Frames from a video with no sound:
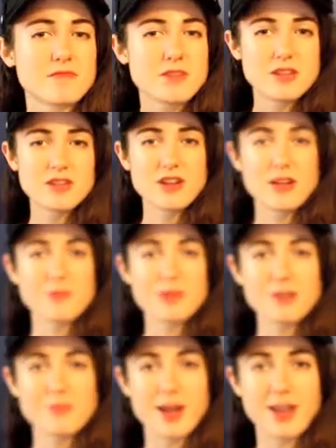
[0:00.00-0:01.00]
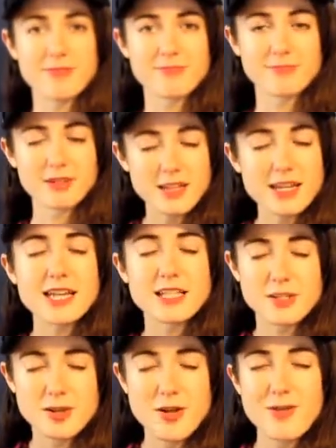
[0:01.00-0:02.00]
So they're not worried about it. They're like,
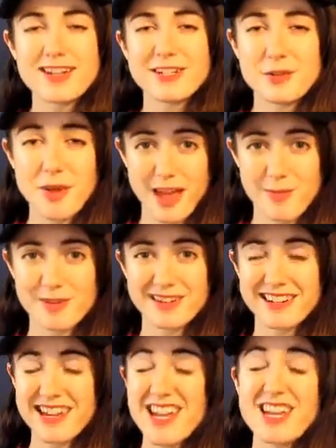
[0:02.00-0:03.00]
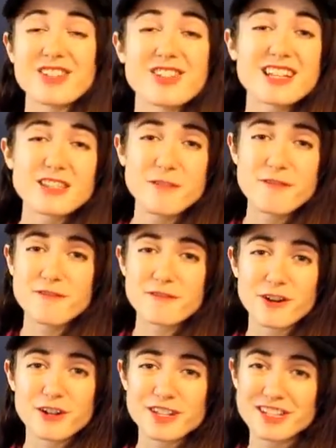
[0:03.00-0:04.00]
it's going to happen. So that's the
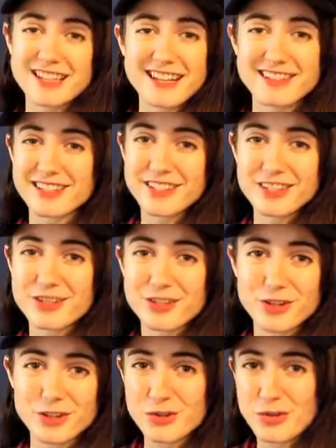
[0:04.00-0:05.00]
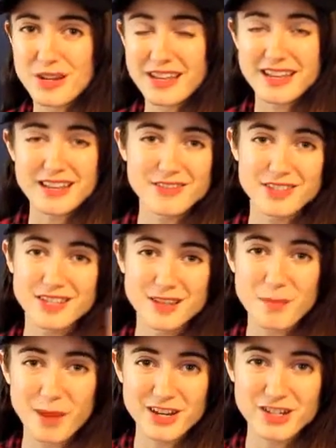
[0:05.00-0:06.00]
first thing that steals our joy and gives us
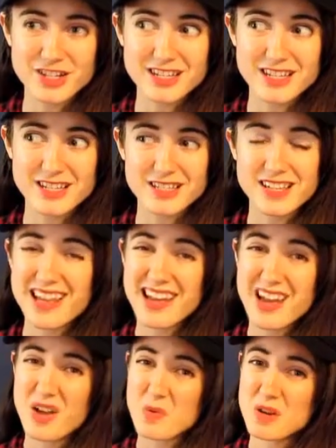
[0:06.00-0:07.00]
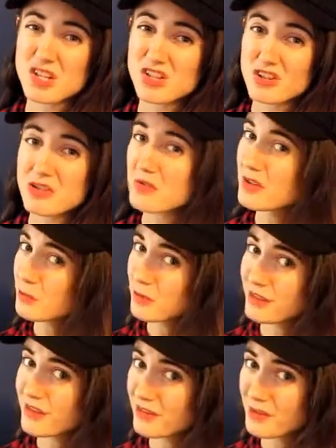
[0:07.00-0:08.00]
impatience is we struggle with
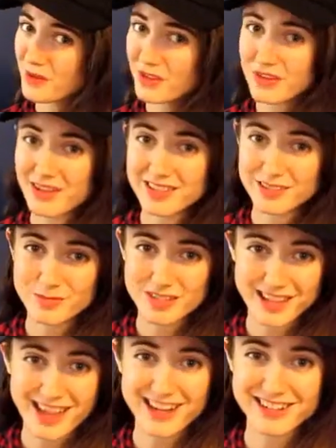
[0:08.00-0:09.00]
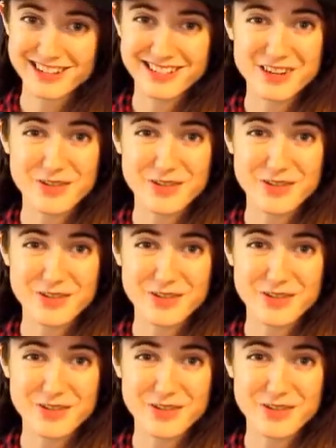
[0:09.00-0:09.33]
believing whether or not something's actually